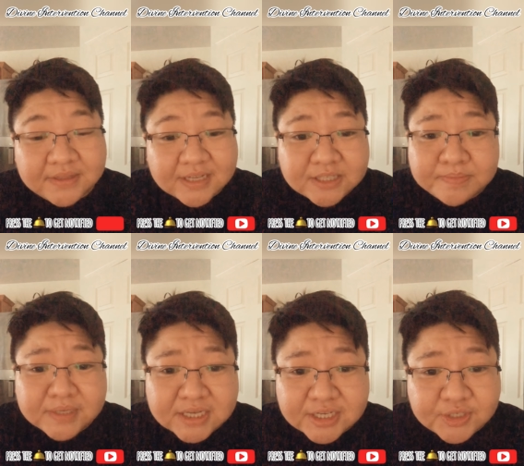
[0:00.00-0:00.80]
But that's
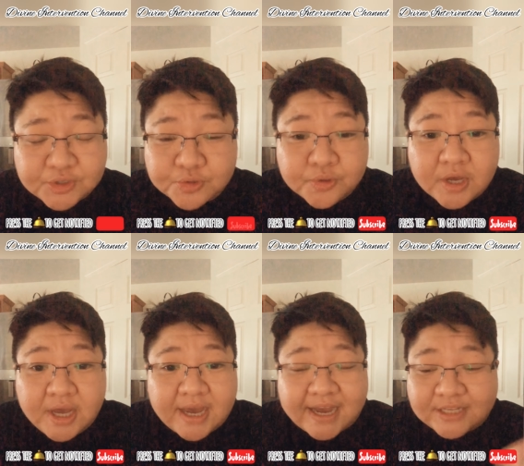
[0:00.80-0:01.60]
because you,
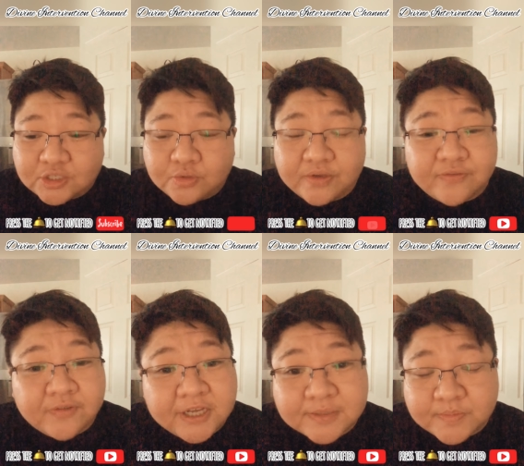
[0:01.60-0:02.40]
as twin
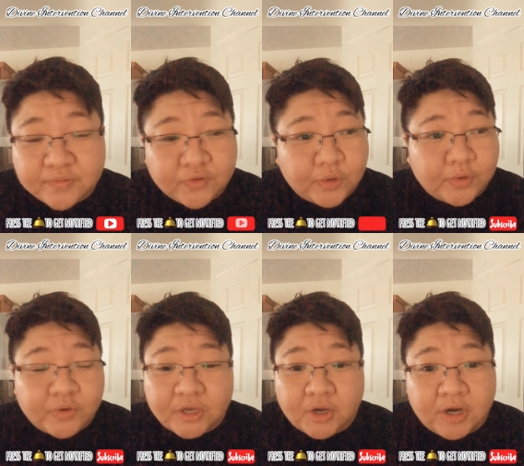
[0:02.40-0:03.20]
flames before we
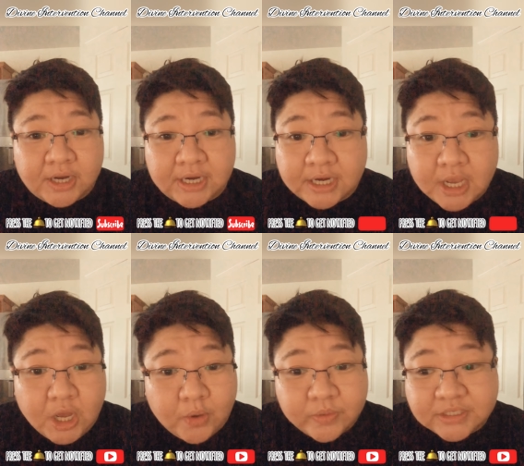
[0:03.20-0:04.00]
reincarnated,
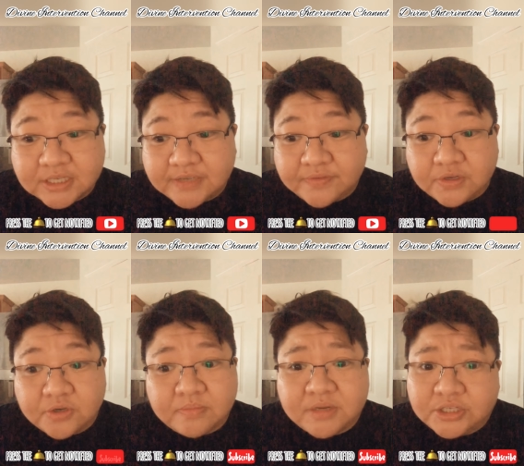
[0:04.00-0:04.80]
we didn't even
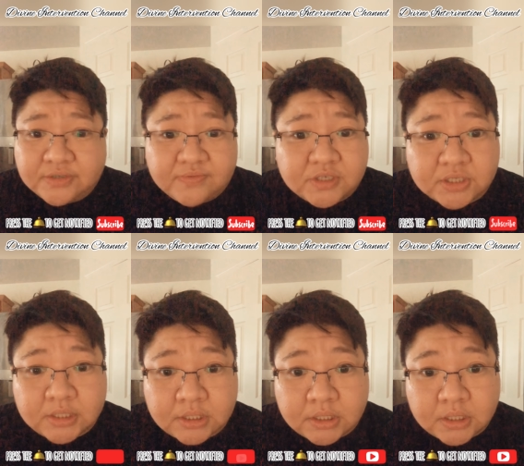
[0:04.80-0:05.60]
know much of each
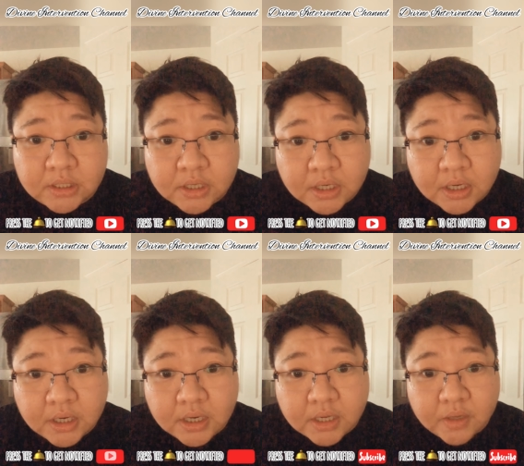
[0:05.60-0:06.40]
other
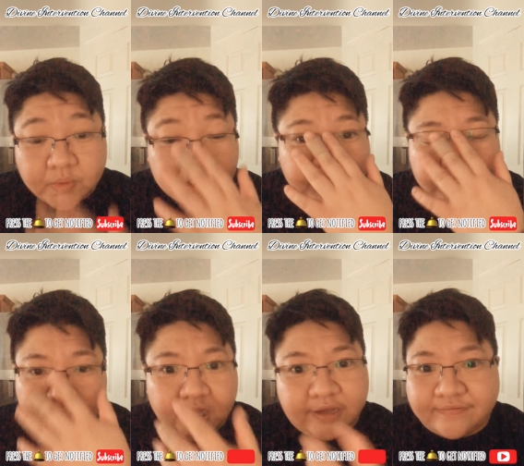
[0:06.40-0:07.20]
we just
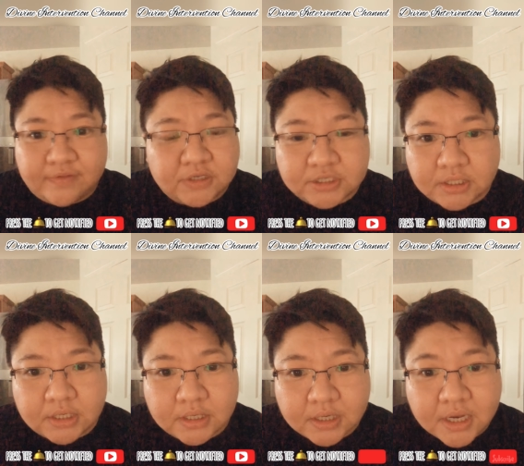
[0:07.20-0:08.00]
loved each
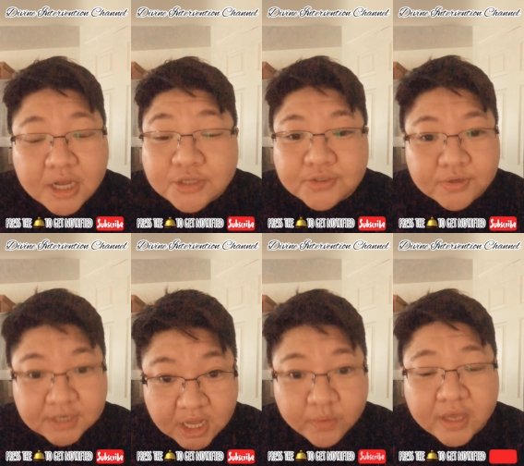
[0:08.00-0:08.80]
other. So
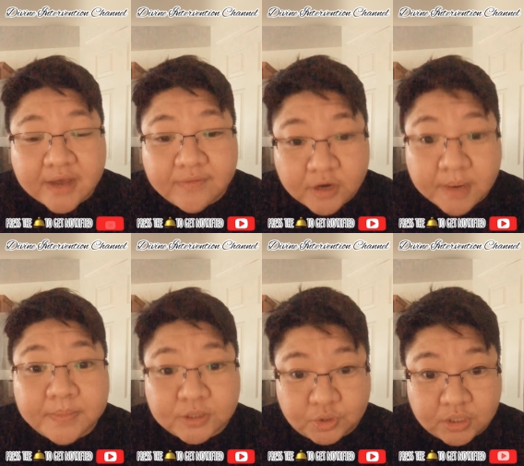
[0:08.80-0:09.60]
now we have an
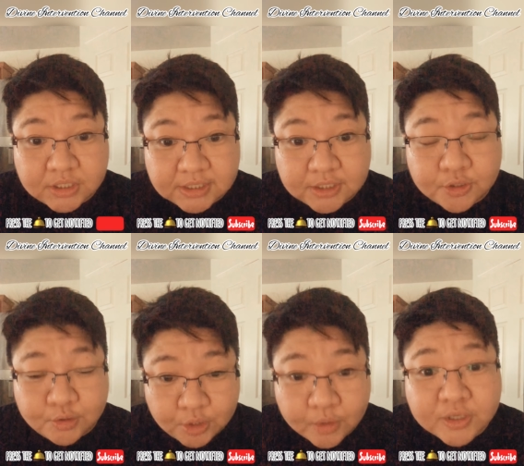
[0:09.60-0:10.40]
opportunity
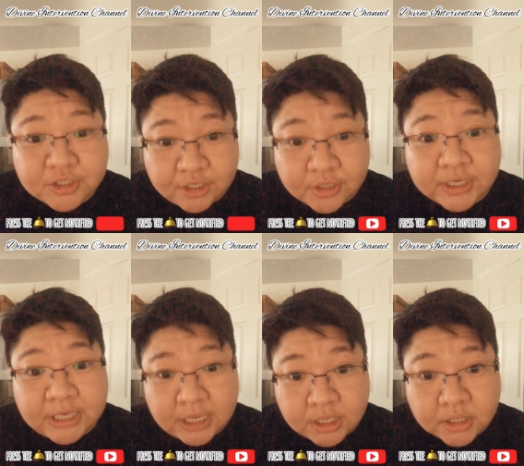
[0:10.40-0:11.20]
to know each other
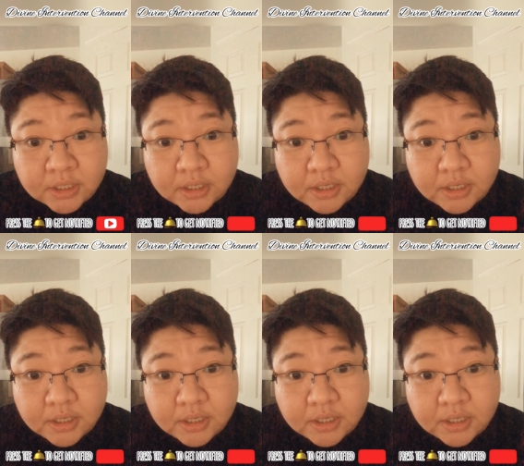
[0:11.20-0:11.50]
again.